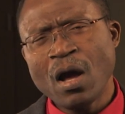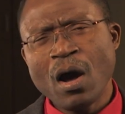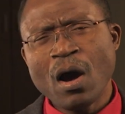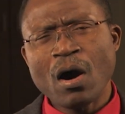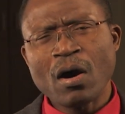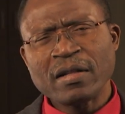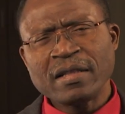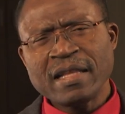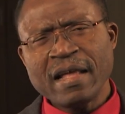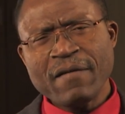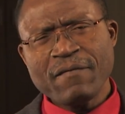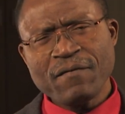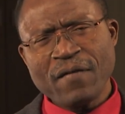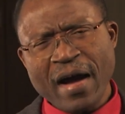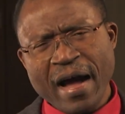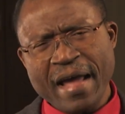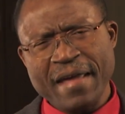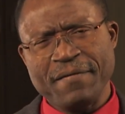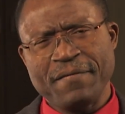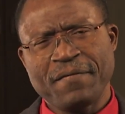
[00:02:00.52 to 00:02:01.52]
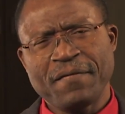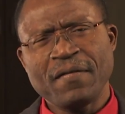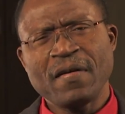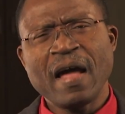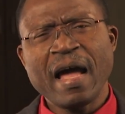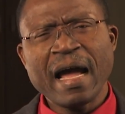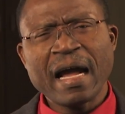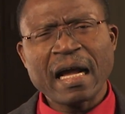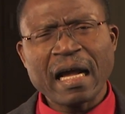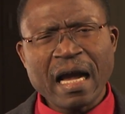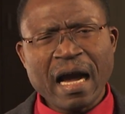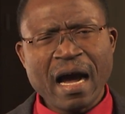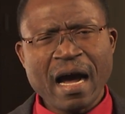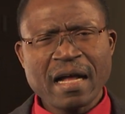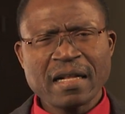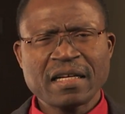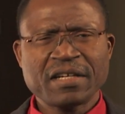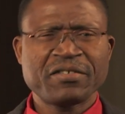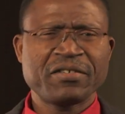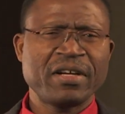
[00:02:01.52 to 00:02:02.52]
On day 5,
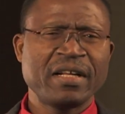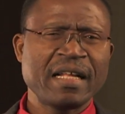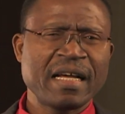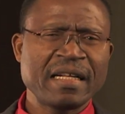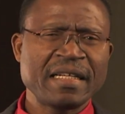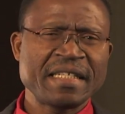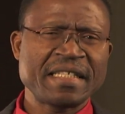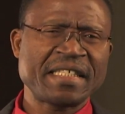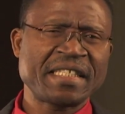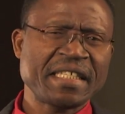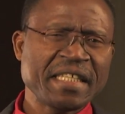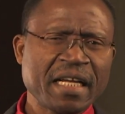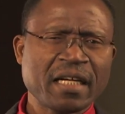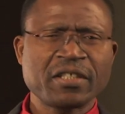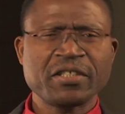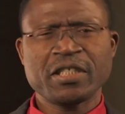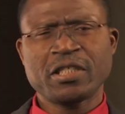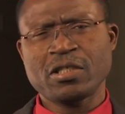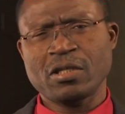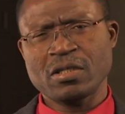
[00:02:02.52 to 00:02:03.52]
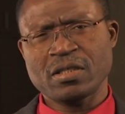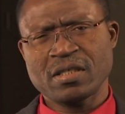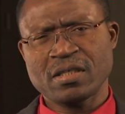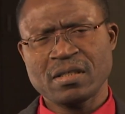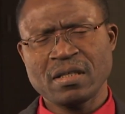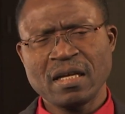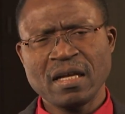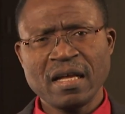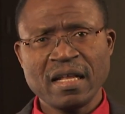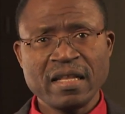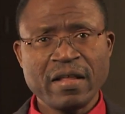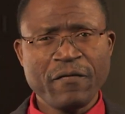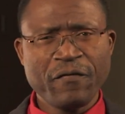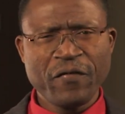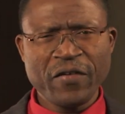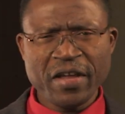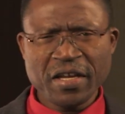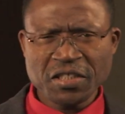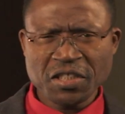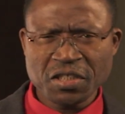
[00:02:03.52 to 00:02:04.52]
God created the sea creatures, the
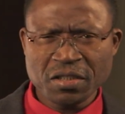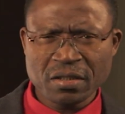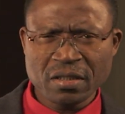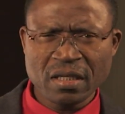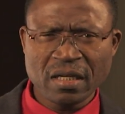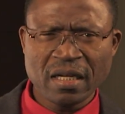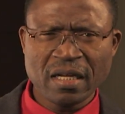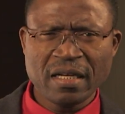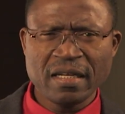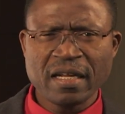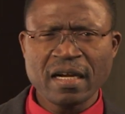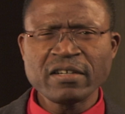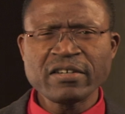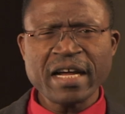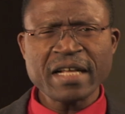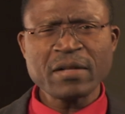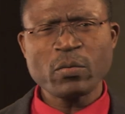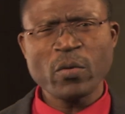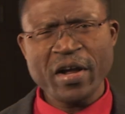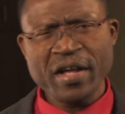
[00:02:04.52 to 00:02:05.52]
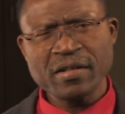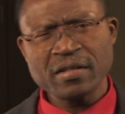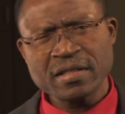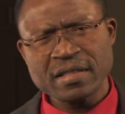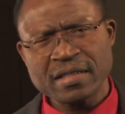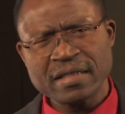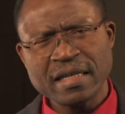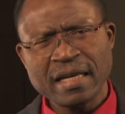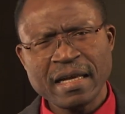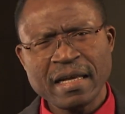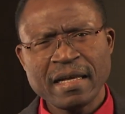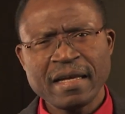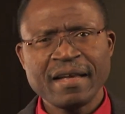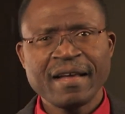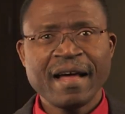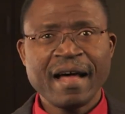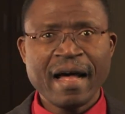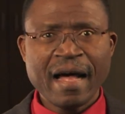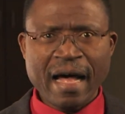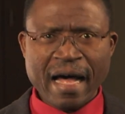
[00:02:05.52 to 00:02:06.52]
fish, the great whales,
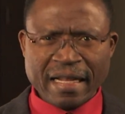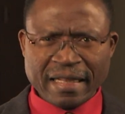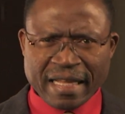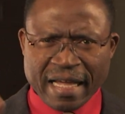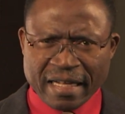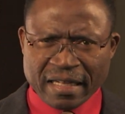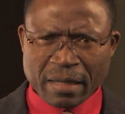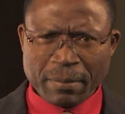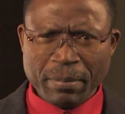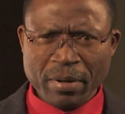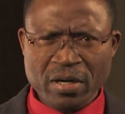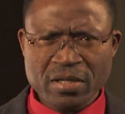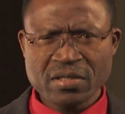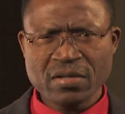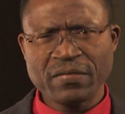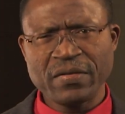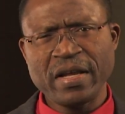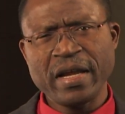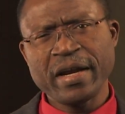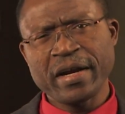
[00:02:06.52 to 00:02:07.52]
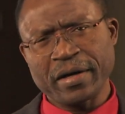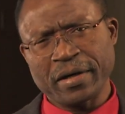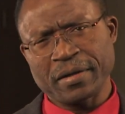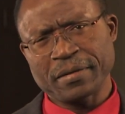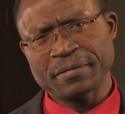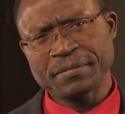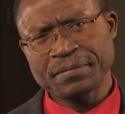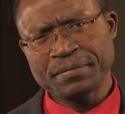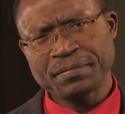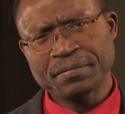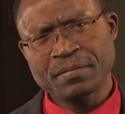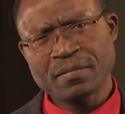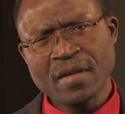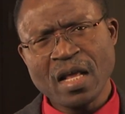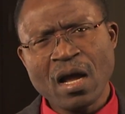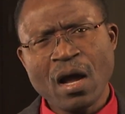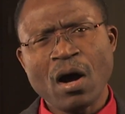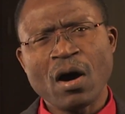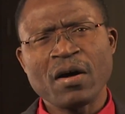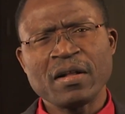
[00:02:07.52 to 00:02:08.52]
and then the birds of the air.
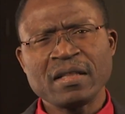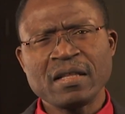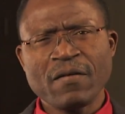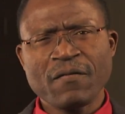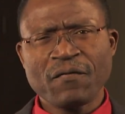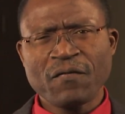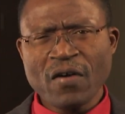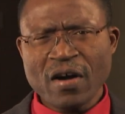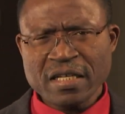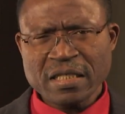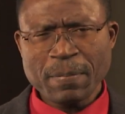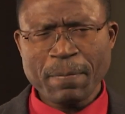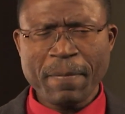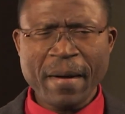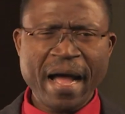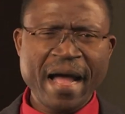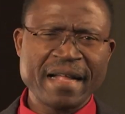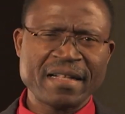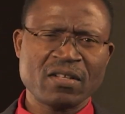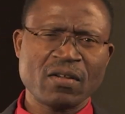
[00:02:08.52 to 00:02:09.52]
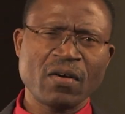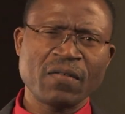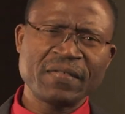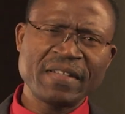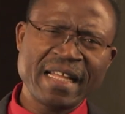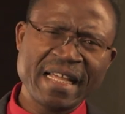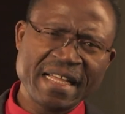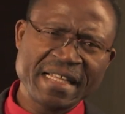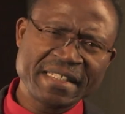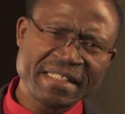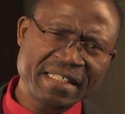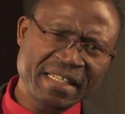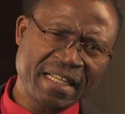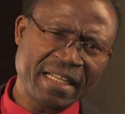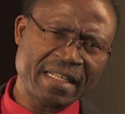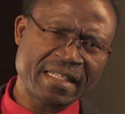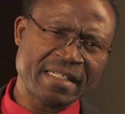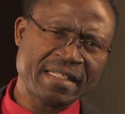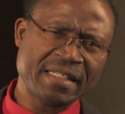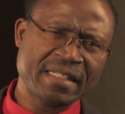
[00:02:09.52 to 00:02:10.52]
On the first part of day
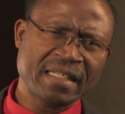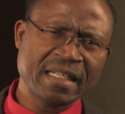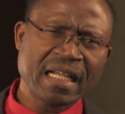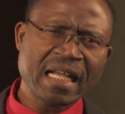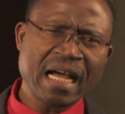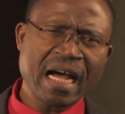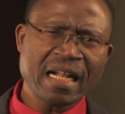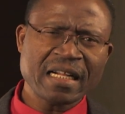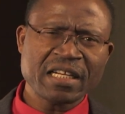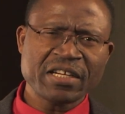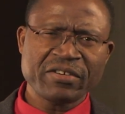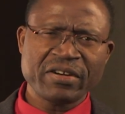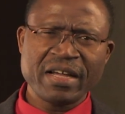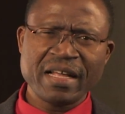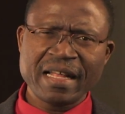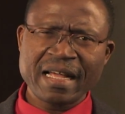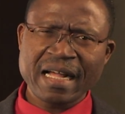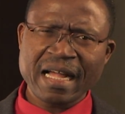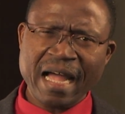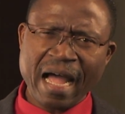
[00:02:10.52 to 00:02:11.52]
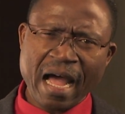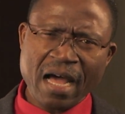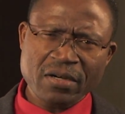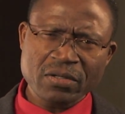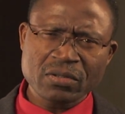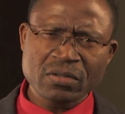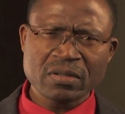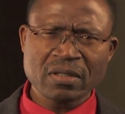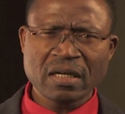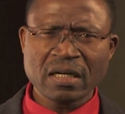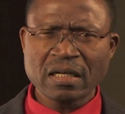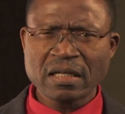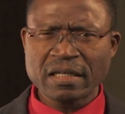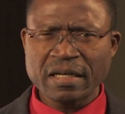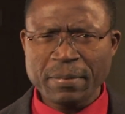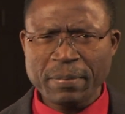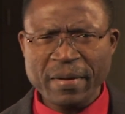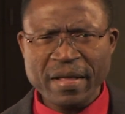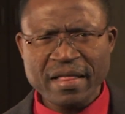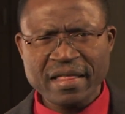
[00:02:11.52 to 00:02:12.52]
6, God created cattle,
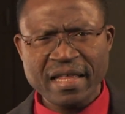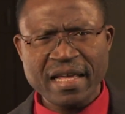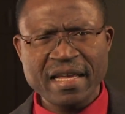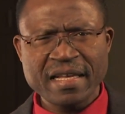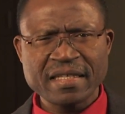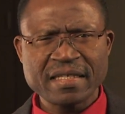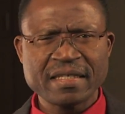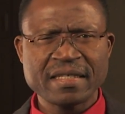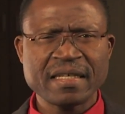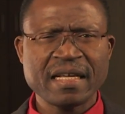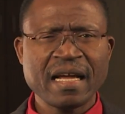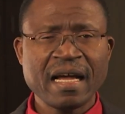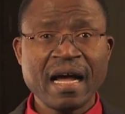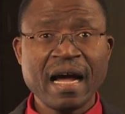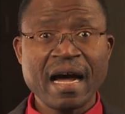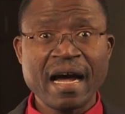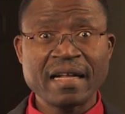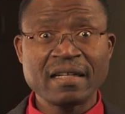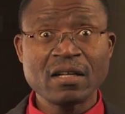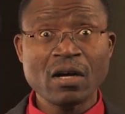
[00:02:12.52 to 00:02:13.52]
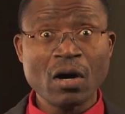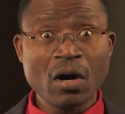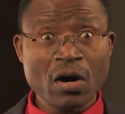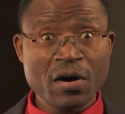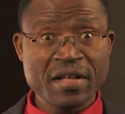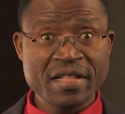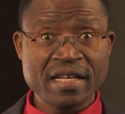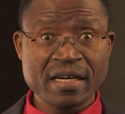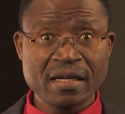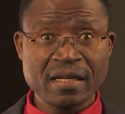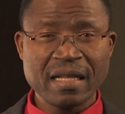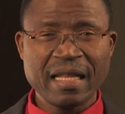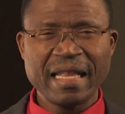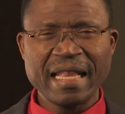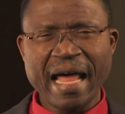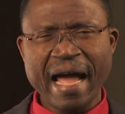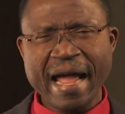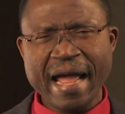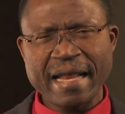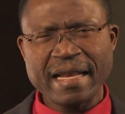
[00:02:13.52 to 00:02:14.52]
creeping things, and other
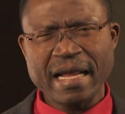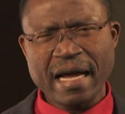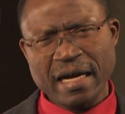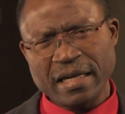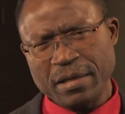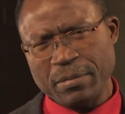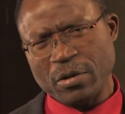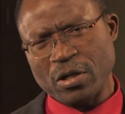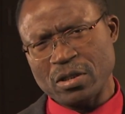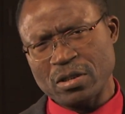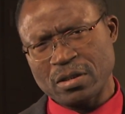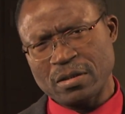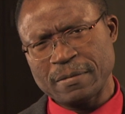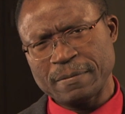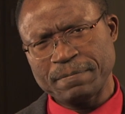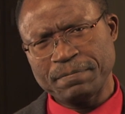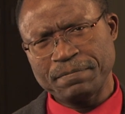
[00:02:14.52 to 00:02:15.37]
land animals.